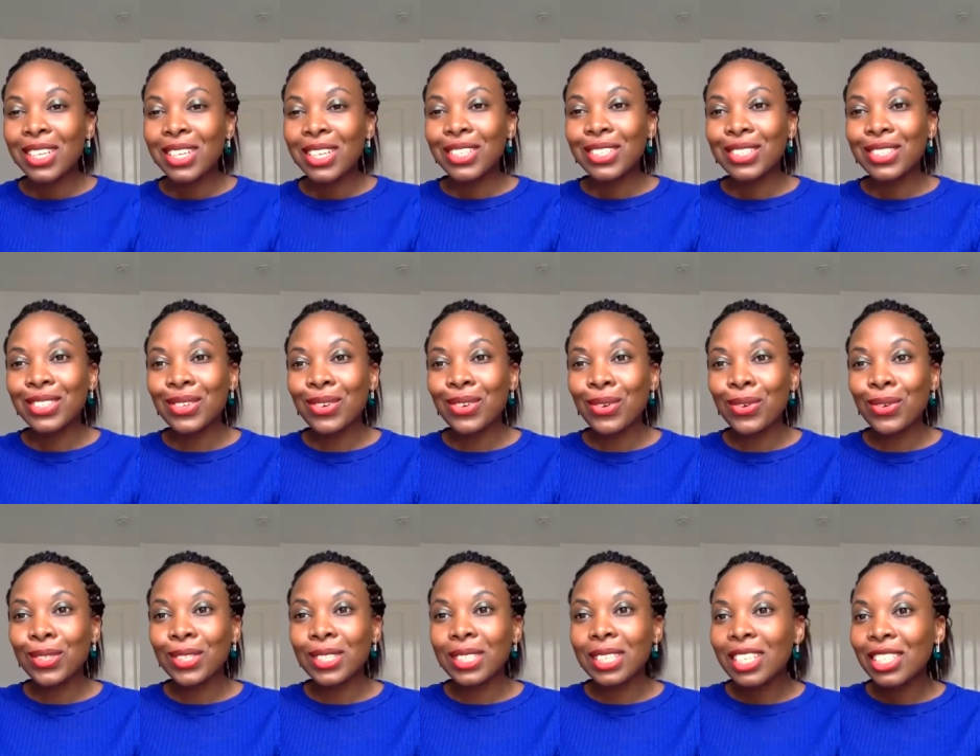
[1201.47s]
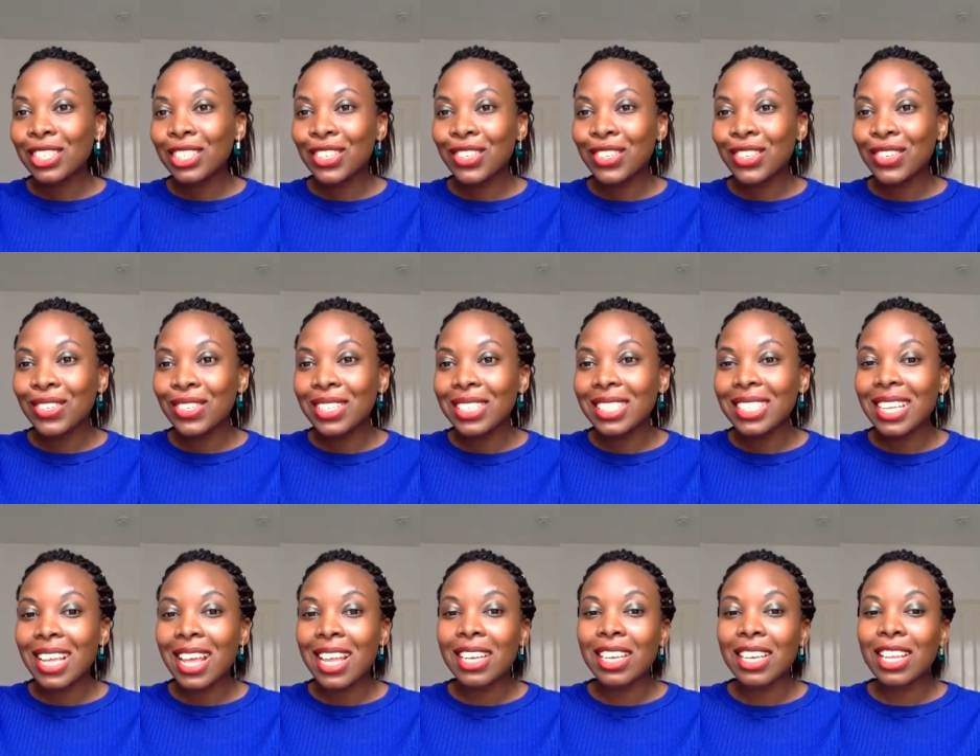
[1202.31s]
So stay tuned
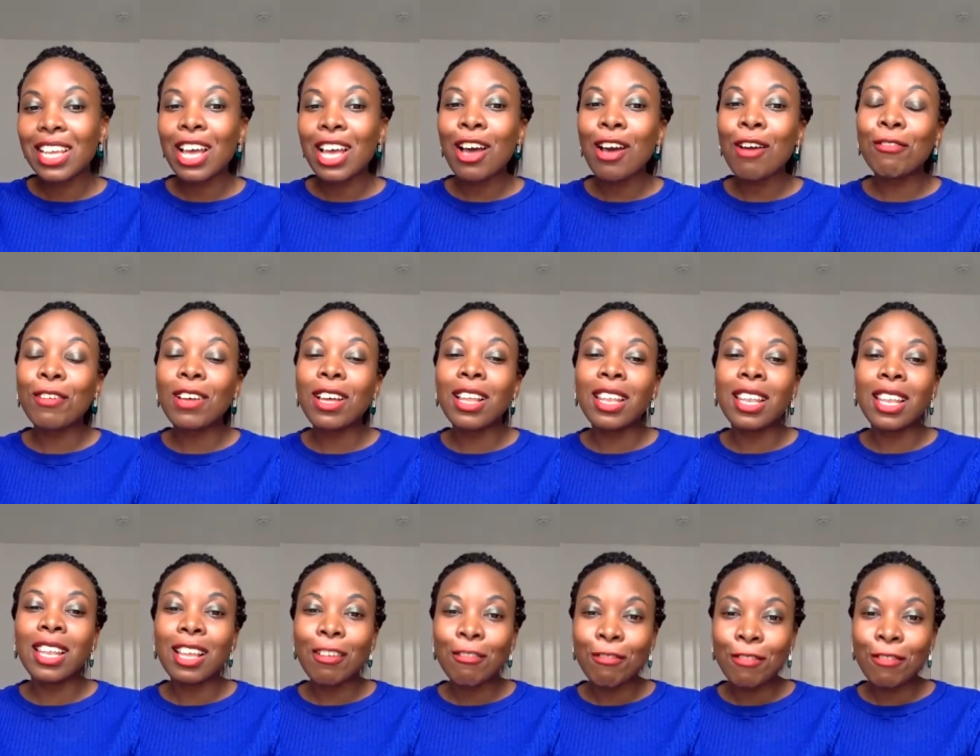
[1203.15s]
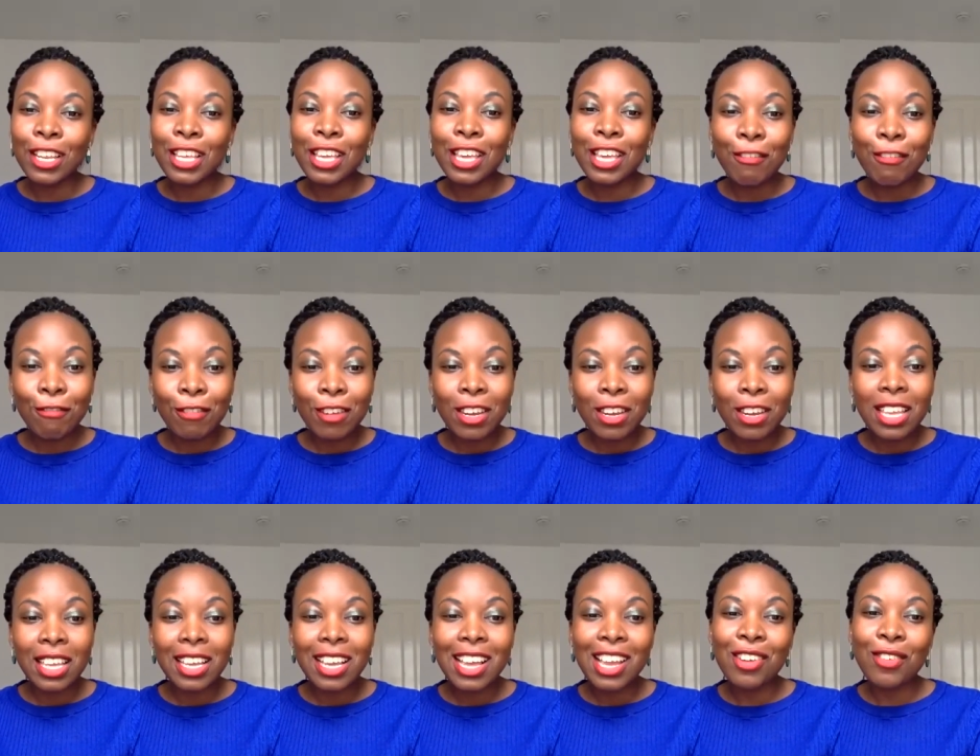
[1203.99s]
and have a lovely
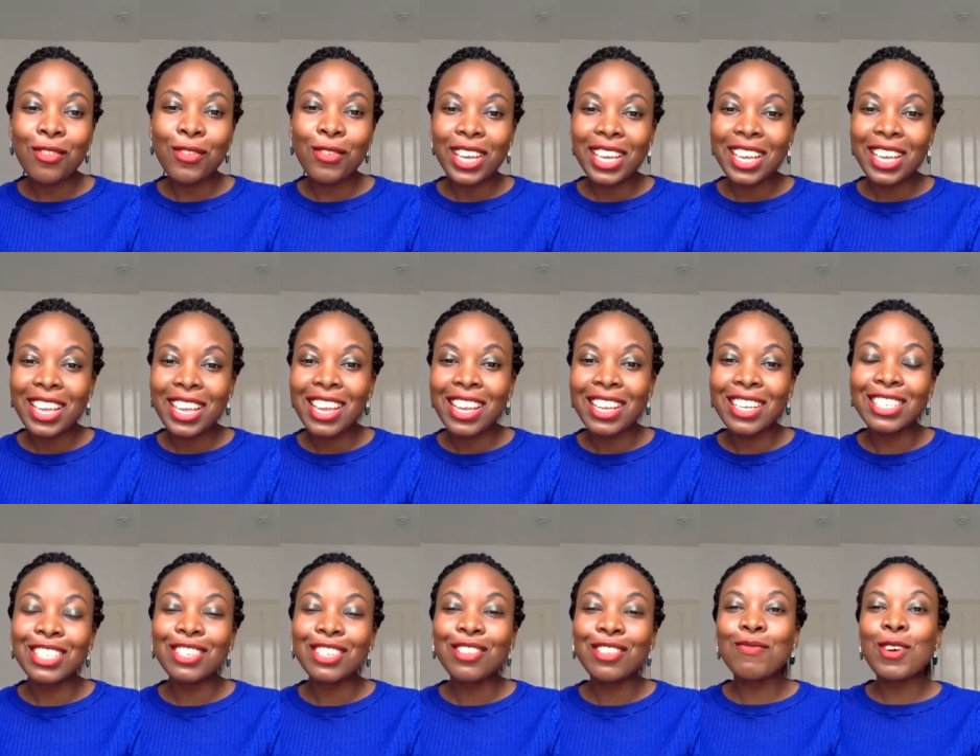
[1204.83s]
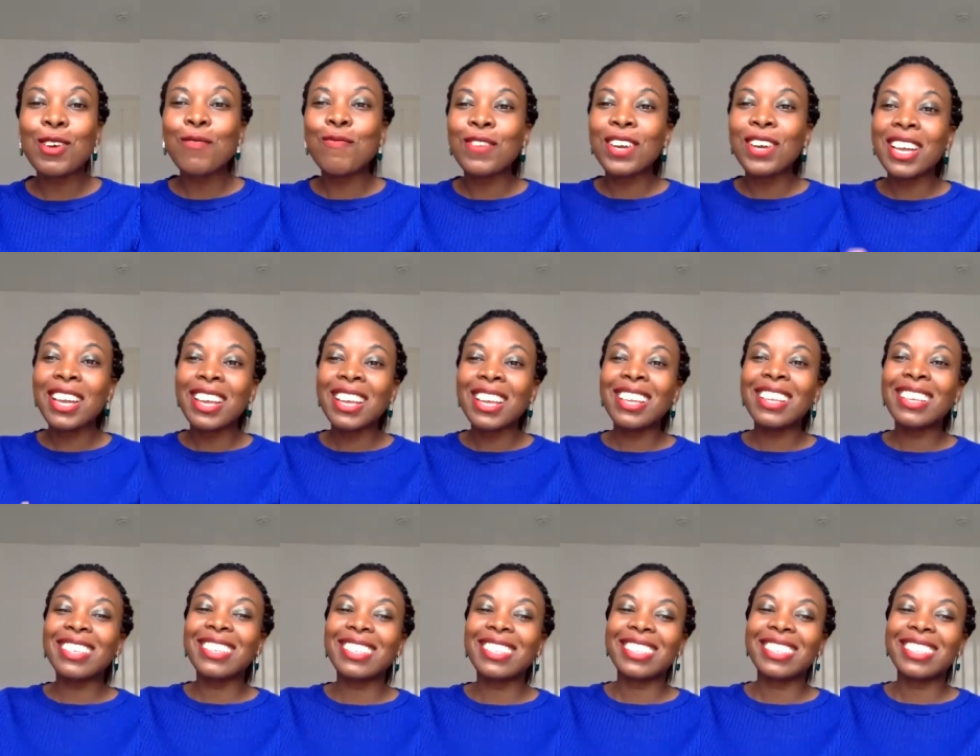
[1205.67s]
evening and weekend. Bye-bye.